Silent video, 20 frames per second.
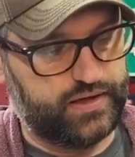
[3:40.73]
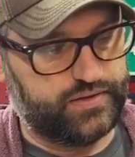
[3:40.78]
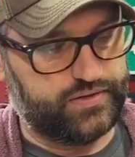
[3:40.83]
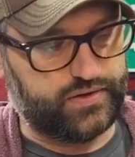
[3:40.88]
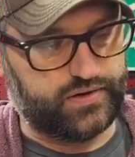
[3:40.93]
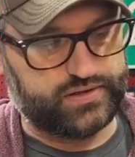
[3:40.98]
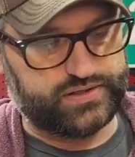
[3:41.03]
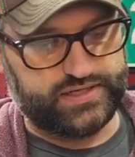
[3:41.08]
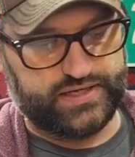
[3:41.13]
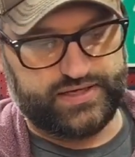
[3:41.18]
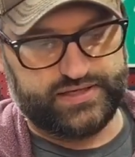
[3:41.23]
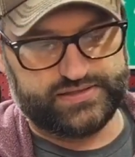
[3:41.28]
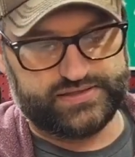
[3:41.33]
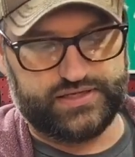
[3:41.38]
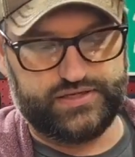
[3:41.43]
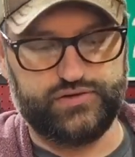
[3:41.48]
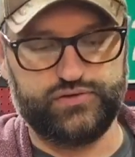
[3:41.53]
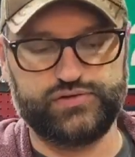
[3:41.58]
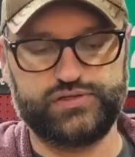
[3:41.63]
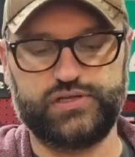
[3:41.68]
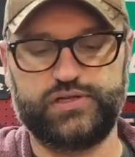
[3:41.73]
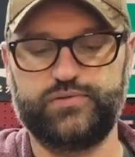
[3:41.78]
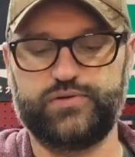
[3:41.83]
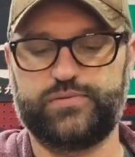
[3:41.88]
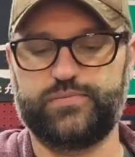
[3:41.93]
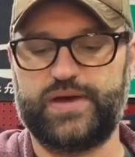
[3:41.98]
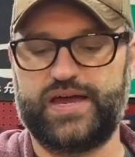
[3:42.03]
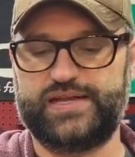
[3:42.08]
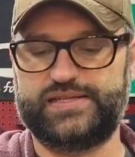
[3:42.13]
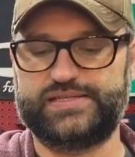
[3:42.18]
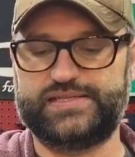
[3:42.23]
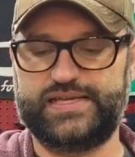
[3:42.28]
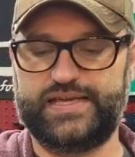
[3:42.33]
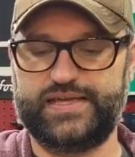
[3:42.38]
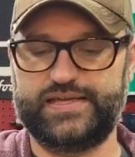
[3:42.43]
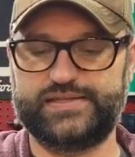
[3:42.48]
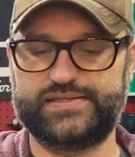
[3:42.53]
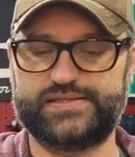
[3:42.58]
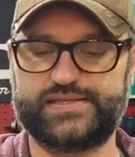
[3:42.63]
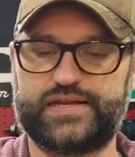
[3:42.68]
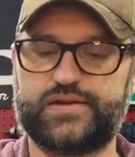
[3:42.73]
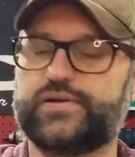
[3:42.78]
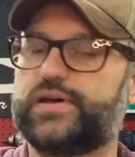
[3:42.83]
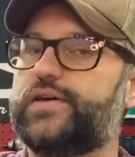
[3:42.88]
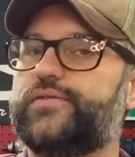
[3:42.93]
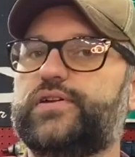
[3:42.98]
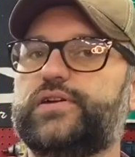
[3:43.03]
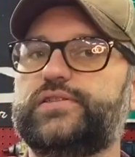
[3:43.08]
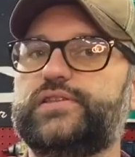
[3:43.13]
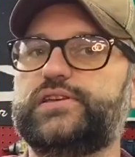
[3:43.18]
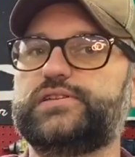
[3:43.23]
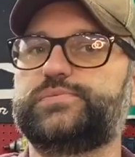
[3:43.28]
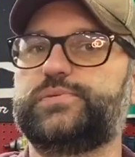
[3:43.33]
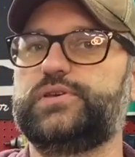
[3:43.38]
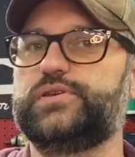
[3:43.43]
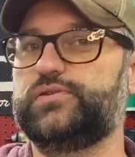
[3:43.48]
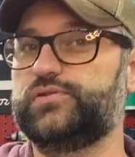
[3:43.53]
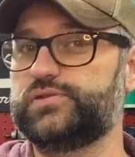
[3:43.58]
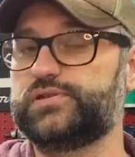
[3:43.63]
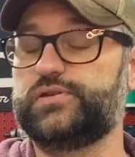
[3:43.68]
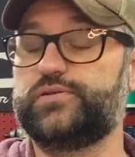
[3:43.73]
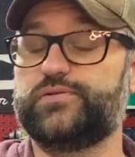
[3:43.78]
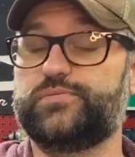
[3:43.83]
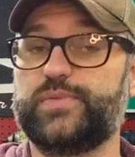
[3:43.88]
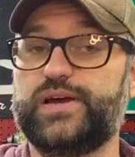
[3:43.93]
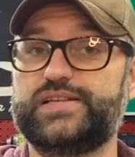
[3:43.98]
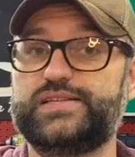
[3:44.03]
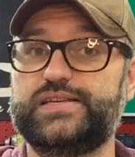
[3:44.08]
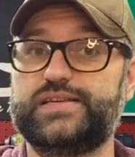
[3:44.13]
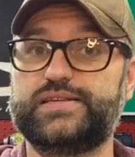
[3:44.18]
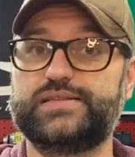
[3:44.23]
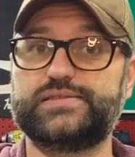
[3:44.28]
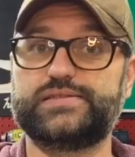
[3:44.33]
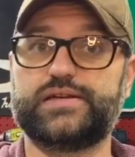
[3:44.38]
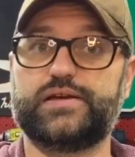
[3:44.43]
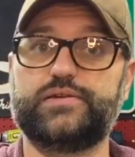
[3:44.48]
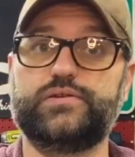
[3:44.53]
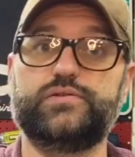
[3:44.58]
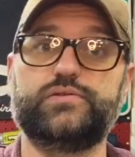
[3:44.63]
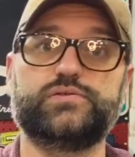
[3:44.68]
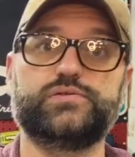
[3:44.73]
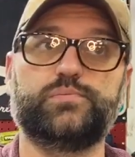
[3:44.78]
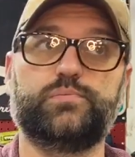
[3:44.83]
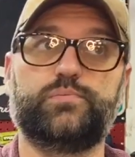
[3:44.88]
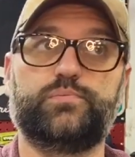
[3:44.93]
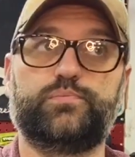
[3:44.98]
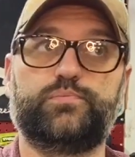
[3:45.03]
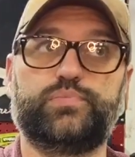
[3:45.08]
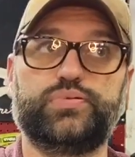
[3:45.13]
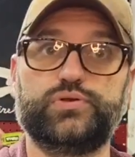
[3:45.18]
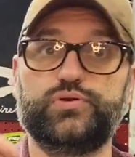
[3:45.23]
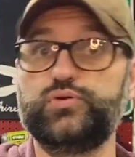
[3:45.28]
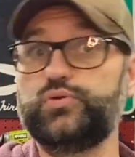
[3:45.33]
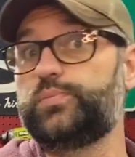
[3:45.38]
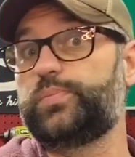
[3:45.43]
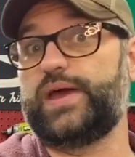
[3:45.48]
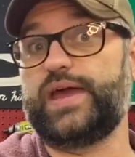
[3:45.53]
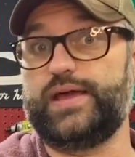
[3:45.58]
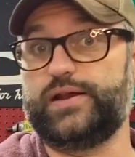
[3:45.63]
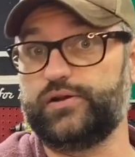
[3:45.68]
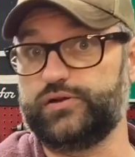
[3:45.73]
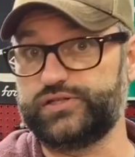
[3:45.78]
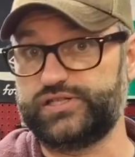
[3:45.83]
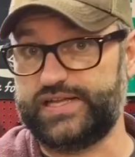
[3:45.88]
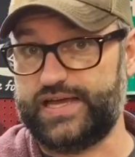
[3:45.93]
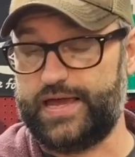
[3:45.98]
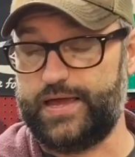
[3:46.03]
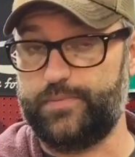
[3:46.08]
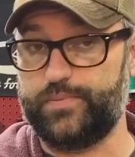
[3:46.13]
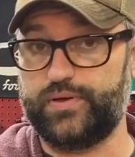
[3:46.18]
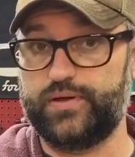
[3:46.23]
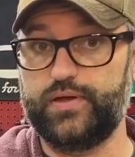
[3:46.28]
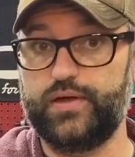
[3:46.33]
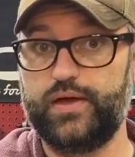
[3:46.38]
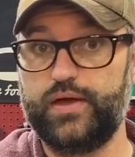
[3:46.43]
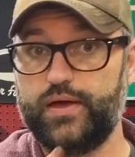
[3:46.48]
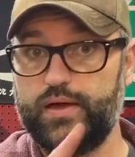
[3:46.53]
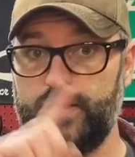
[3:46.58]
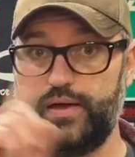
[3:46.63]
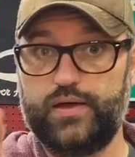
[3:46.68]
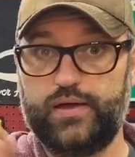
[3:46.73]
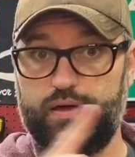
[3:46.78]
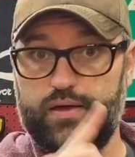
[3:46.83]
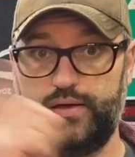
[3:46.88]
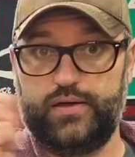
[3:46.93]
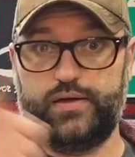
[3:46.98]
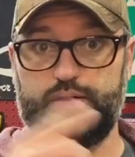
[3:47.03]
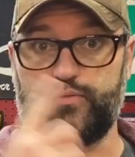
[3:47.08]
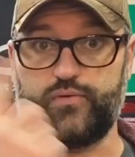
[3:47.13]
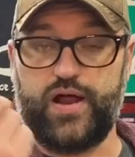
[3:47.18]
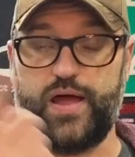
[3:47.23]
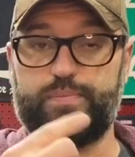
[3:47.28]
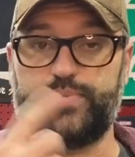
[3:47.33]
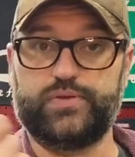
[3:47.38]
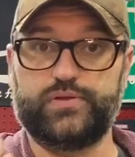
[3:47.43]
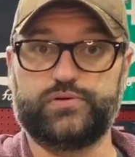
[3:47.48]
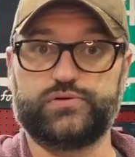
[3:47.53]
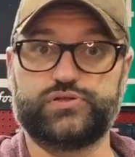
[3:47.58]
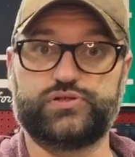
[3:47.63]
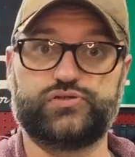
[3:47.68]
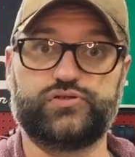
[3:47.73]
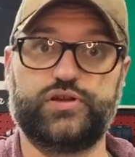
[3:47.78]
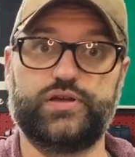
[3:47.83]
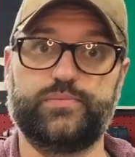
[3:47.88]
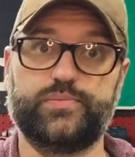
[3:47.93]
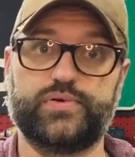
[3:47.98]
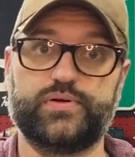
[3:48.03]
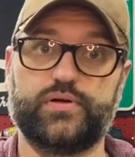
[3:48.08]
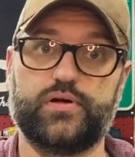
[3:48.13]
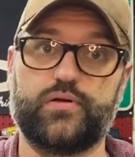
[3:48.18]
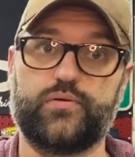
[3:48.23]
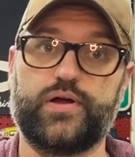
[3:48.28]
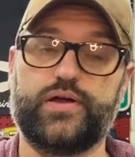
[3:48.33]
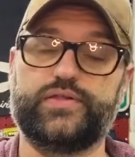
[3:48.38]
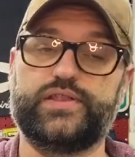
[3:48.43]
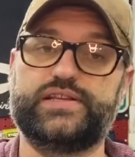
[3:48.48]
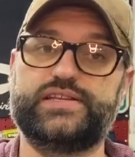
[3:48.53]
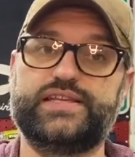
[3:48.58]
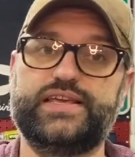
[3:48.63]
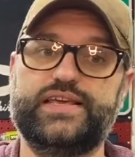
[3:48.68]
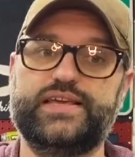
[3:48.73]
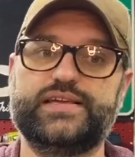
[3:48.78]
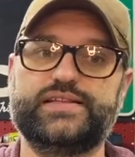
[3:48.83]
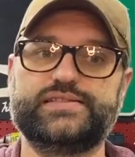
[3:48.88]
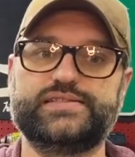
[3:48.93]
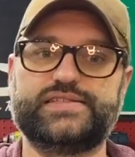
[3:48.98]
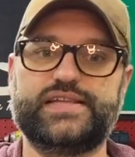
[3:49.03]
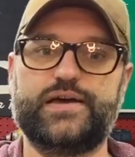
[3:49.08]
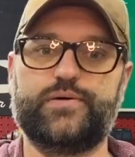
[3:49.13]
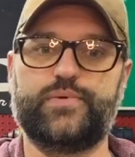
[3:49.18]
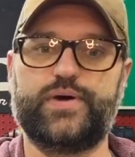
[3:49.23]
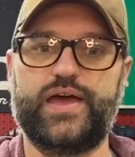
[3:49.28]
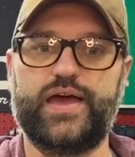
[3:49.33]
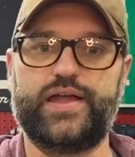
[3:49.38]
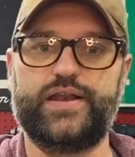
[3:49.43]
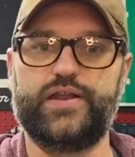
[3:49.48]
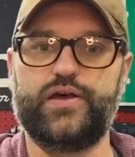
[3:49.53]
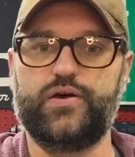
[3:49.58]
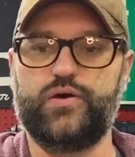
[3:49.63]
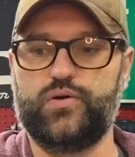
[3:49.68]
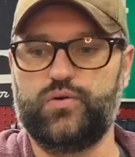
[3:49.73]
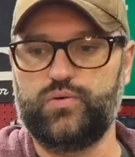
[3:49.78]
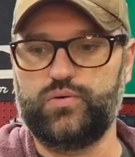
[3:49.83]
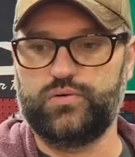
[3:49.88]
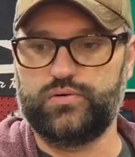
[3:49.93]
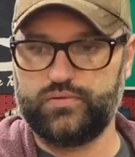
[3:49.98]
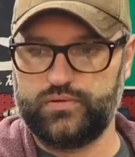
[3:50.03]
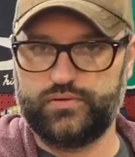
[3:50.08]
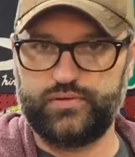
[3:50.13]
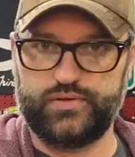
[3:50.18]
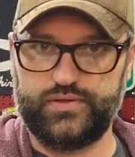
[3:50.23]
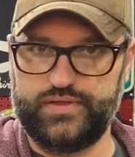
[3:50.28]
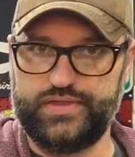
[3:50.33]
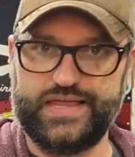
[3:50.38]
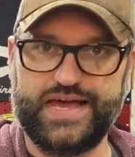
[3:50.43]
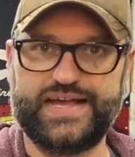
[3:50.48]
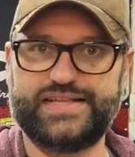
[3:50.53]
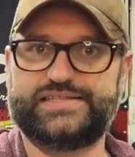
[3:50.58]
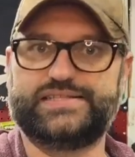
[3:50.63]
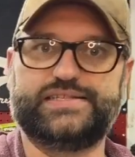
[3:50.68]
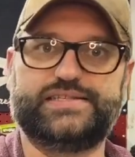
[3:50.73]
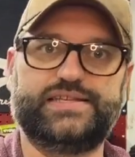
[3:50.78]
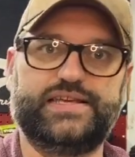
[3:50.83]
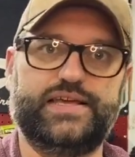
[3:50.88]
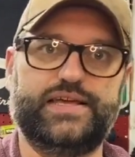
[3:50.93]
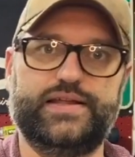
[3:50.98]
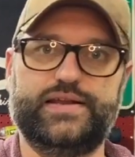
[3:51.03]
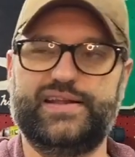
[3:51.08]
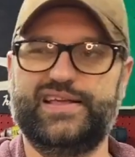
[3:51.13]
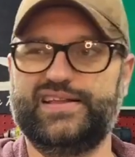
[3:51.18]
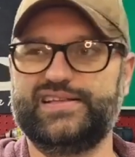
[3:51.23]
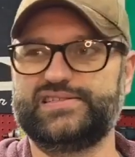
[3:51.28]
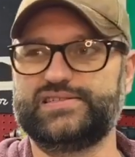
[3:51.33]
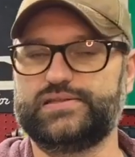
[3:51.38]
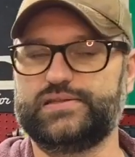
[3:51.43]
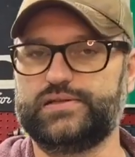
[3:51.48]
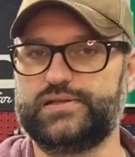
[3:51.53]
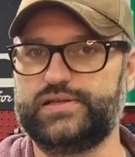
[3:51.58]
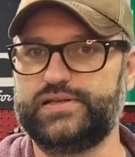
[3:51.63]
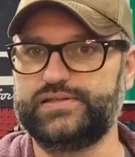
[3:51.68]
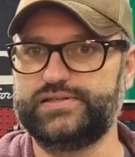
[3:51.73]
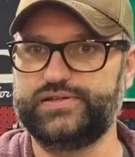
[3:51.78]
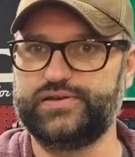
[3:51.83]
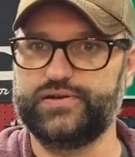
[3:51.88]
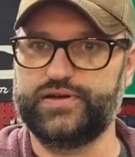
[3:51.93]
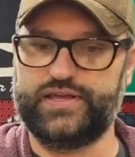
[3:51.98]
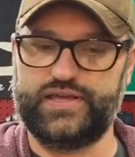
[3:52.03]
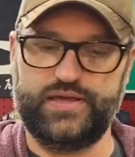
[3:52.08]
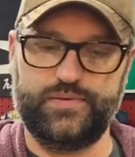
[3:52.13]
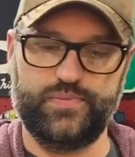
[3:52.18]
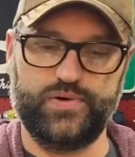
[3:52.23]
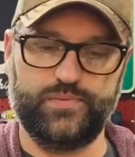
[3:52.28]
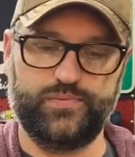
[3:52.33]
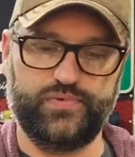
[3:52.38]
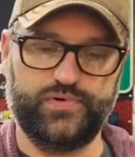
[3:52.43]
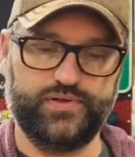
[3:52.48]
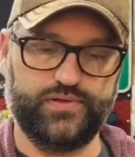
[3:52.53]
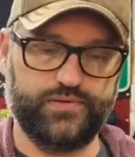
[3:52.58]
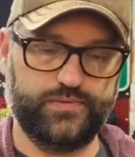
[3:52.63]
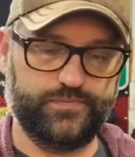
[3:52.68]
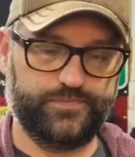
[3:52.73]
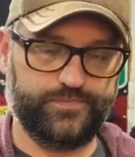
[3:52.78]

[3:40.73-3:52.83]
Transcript: 13s. And usually with my 10s, I don't have it on this, but usually with my 10s, I'll use blue painter's tape and wrap a little strip around the 10s. That way I know that's a 10 and it's a little easier to keep up with.